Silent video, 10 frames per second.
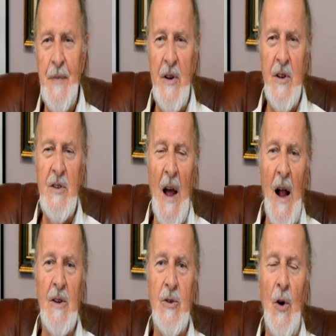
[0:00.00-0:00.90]

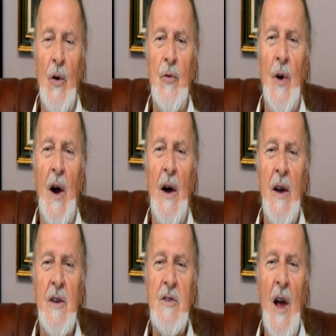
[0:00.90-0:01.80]
result of
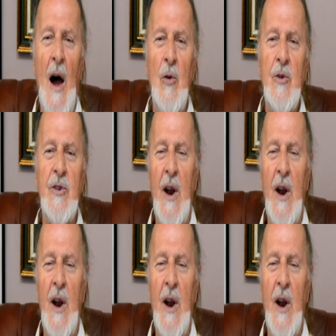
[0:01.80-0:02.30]
sound